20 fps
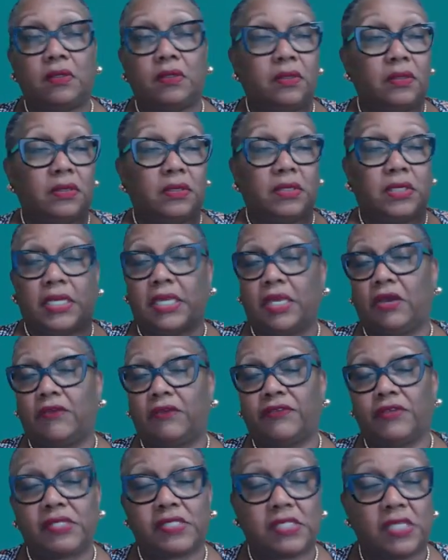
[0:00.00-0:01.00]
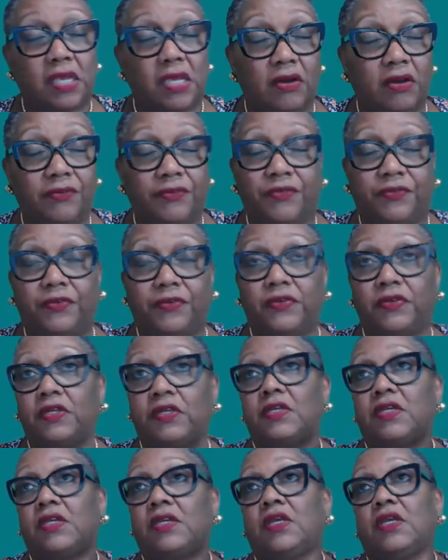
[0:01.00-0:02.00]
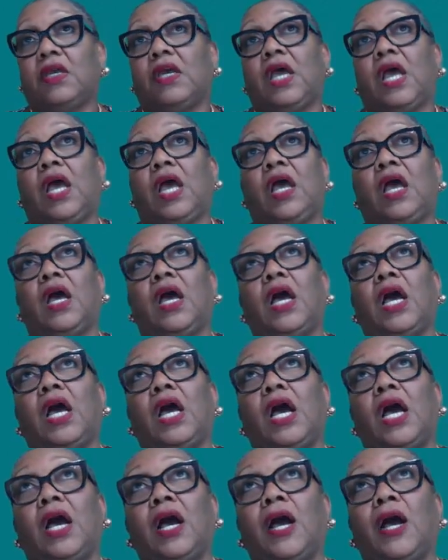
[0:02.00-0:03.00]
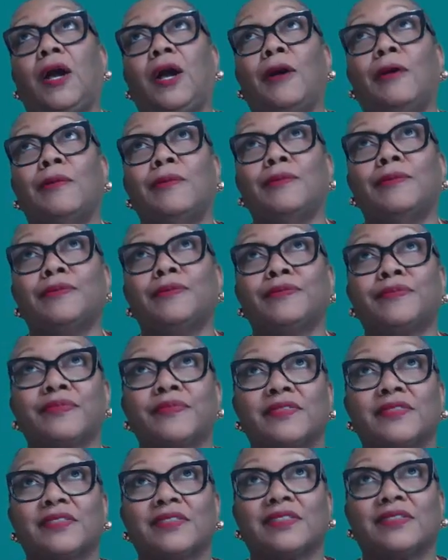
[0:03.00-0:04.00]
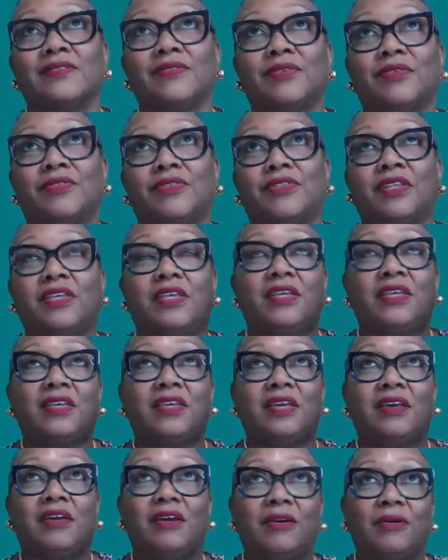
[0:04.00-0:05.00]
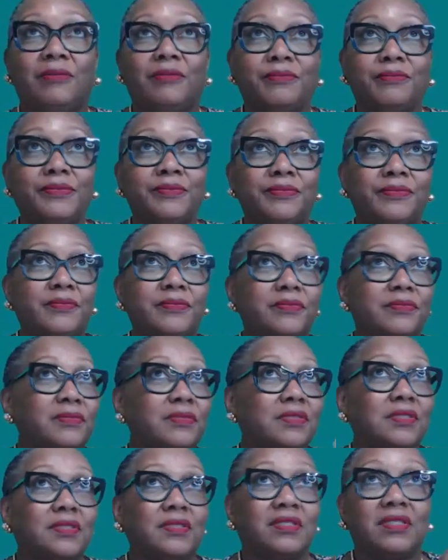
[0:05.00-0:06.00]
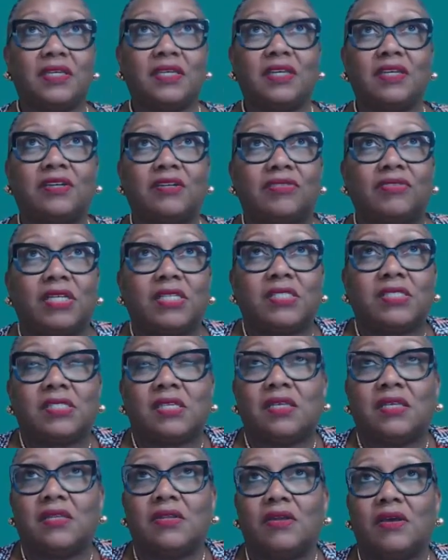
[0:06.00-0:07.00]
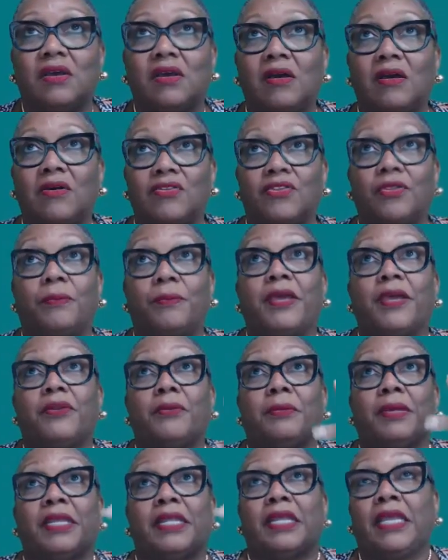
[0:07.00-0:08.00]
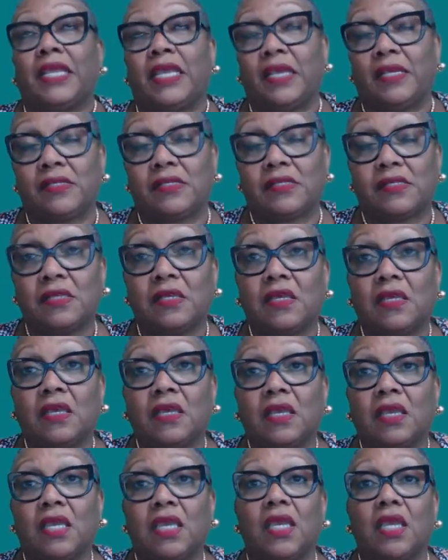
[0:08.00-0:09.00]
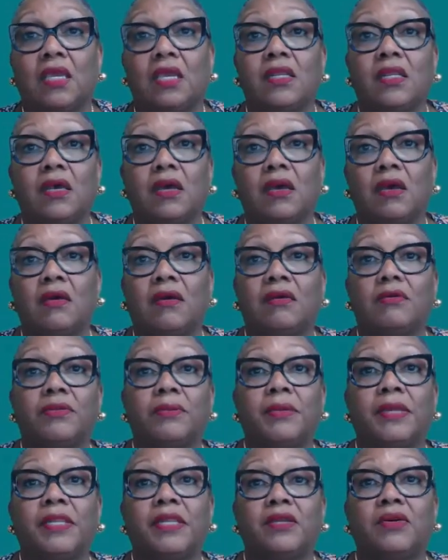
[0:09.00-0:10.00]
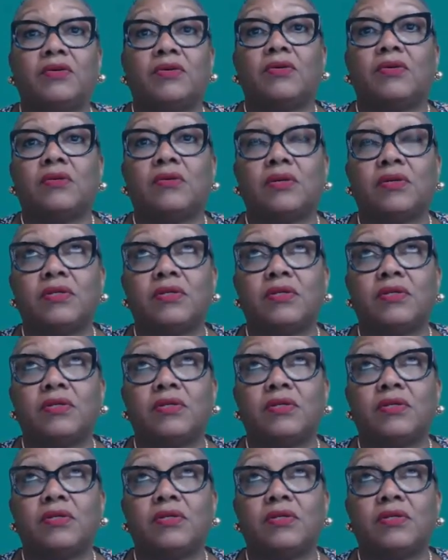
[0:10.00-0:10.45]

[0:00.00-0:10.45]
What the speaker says: take care of yourself. Um, with the increase in or the betterment, I guess, in the medical